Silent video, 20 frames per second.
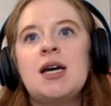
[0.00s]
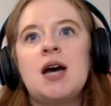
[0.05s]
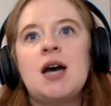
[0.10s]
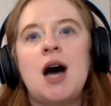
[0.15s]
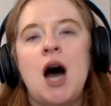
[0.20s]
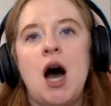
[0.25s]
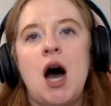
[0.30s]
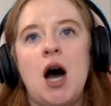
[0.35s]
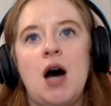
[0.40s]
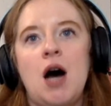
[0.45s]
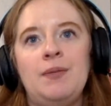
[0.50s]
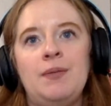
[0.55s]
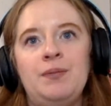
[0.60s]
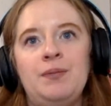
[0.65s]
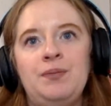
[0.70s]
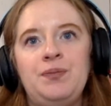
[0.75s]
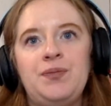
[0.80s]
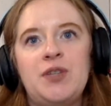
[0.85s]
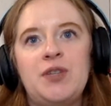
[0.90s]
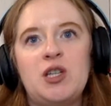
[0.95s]

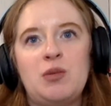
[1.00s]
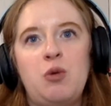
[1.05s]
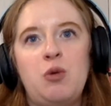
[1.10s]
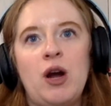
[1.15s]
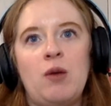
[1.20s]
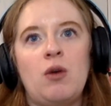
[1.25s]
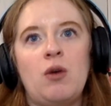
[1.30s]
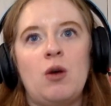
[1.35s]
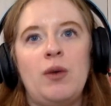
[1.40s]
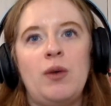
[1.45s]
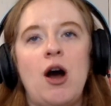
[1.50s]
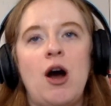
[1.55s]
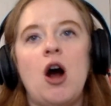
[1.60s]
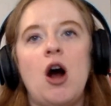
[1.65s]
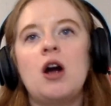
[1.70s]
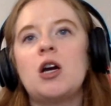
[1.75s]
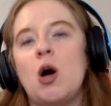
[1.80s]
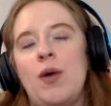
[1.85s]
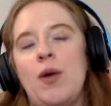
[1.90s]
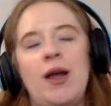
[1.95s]
to the point where we
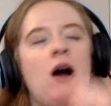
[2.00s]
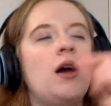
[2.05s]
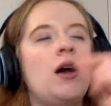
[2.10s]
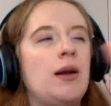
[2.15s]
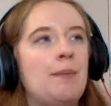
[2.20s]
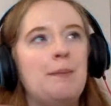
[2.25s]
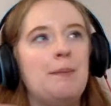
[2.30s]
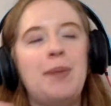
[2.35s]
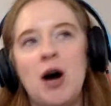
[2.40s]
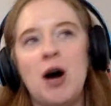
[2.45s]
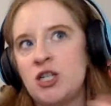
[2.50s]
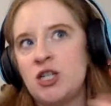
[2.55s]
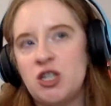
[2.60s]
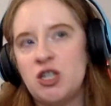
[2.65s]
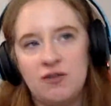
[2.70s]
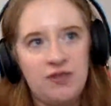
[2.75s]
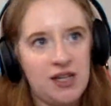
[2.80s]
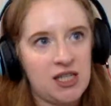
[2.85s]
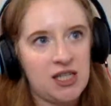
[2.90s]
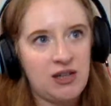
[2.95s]
are going on a bunch
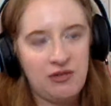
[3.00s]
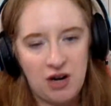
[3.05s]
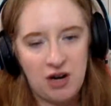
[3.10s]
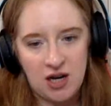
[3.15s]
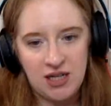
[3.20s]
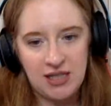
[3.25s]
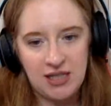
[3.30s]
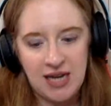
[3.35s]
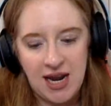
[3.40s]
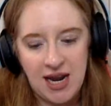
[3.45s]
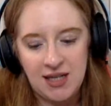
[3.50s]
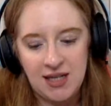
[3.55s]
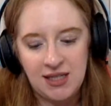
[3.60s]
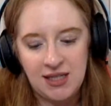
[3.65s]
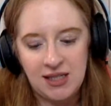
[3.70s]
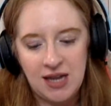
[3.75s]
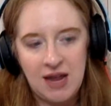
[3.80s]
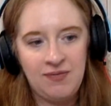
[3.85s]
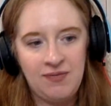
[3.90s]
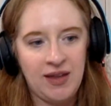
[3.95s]
of these first
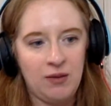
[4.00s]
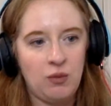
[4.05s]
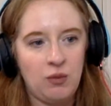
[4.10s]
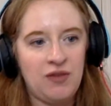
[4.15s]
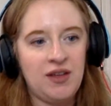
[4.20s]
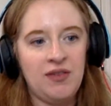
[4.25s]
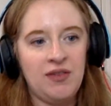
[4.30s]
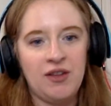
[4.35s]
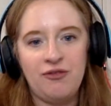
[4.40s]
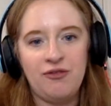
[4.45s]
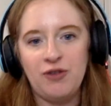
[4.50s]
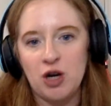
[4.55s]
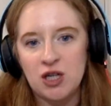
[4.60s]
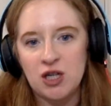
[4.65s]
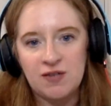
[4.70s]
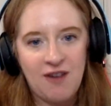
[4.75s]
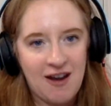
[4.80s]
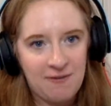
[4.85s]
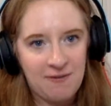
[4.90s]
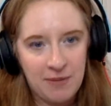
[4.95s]
dates, and then within the
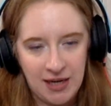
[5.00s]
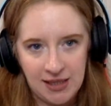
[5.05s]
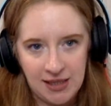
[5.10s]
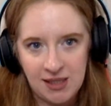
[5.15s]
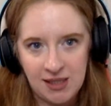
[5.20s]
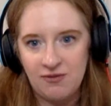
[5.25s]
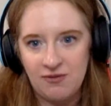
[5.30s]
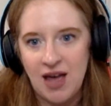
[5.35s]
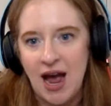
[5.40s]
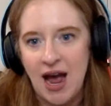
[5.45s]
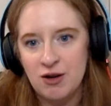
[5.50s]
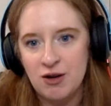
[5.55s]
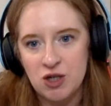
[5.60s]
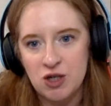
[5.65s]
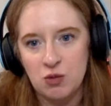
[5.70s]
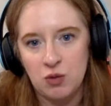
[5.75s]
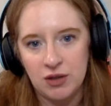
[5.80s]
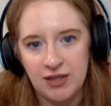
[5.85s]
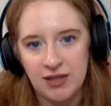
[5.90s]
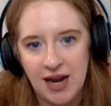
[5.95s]
first 5 minutes of the
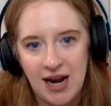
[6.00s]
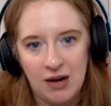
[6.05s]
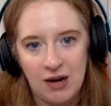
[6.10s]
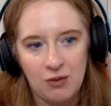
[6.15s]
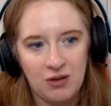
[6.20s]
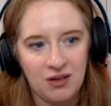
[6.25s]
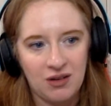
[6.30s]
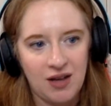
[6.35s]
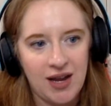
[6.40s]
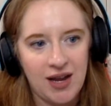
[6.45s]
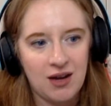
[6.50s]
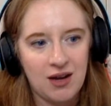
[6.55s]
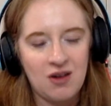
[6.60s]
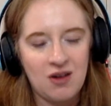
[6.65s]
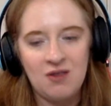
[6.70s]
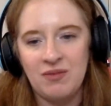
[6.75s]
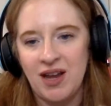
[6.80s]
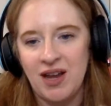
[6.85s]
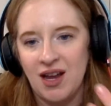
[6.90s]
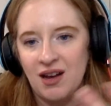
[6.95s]
actual date, we're like,
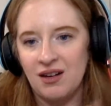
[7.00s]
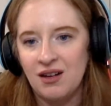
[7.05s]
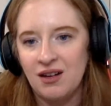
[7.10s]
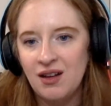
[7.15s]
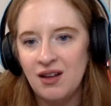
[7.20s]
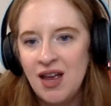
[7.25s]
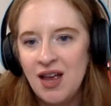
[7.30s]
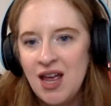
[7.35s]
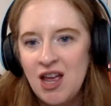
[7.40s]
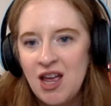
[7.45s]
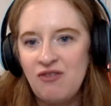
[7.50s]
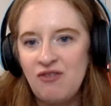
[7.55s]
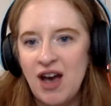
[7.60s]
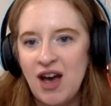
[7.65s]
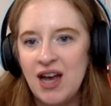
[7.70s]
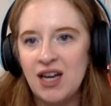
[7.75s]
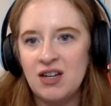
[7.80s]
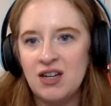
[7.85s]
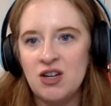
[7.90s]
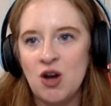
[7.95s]
oh man, if
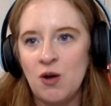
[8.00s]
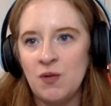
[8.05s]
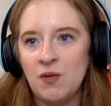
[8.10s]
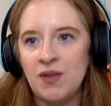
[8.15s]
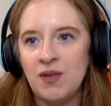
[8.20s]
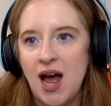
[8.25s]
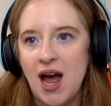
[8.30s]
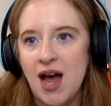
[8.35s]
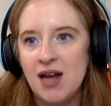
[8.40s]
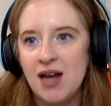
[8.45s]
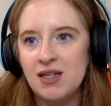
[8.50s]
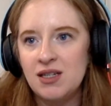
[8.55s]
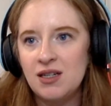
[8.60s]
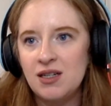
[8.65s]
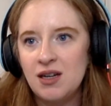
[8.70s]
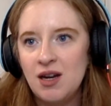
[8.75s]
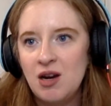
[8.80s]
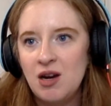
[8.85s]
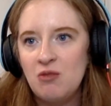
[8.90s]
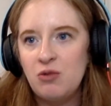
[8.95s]
I had known that
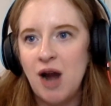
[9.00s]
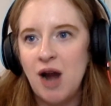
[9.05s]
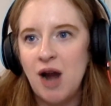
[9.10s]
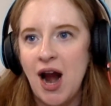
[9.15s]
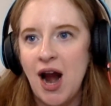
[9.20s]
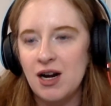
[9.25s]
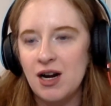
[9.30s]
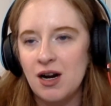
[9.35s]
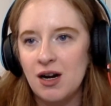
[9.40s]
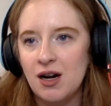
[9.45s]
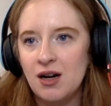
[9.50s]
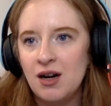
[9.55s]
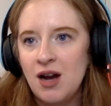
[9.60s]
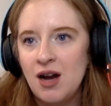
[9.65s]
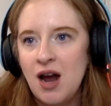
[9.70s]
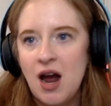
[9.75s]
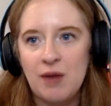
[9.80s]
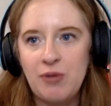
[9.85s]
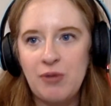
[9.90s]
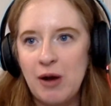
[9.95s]
prior,
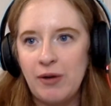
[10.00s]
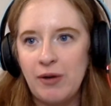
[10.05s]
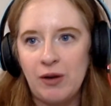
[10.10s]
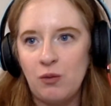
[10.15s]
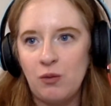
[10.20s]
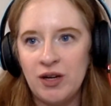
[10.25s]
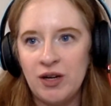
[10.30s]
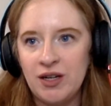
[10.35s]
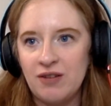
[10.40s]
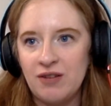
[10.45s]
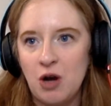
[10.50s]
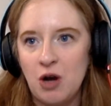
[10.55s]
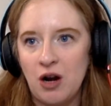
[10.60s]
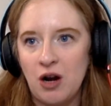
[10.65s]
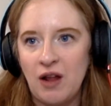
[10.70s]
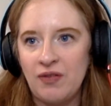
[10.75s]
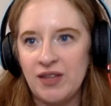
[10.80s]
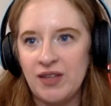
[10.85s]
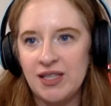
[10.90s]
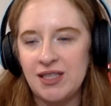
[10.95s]
I probably wouldn't have
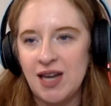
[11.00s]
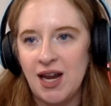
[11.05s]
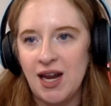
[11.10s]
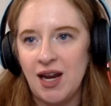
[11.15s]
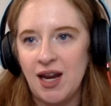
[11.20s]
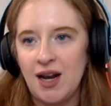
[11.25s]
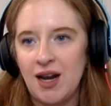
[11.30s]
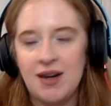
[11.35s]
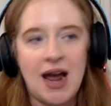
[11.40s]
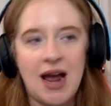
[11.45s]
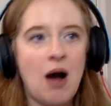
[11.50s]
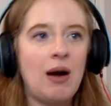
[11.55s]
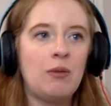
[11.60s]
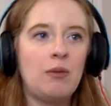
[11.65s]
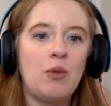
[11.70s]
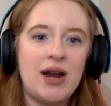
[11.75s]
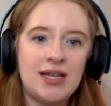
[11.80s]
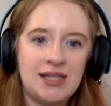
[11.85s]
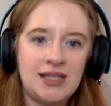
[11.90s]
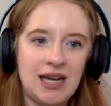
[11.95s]
gone on this date, and now
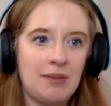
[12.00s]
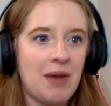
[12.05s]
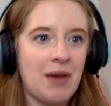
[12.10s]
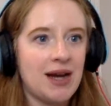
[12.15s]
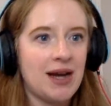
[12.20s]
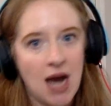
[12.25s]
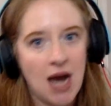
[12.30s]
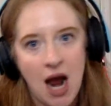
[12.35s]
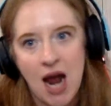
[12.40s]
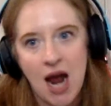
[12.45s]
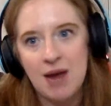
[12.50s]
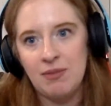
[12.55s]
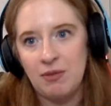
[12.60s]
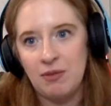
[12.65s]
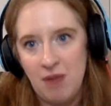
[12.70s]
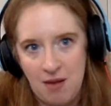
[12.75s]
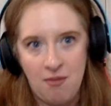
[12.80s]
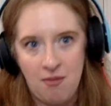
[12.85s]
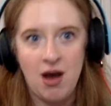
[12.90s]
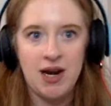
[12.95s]
I'm wasting my time
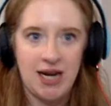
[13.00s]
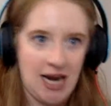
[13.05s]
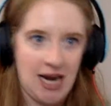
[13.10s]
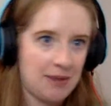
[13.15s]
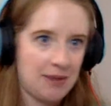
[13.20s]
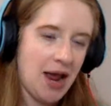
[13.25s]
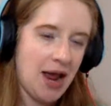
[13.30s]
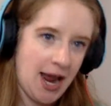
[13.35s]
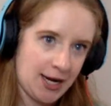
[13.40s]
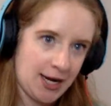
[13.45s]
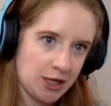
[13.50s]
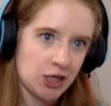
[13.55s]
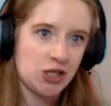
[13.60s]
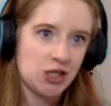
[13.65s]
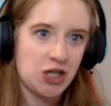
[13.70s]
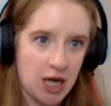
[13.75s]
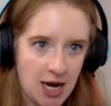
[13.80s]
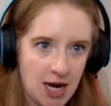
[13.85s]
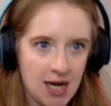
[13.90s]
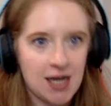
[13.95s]
and my money and my
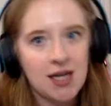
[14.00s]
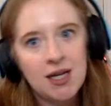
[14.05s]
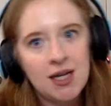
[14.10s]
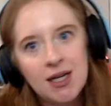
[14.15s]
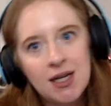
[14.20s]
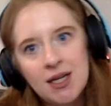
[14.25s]
energy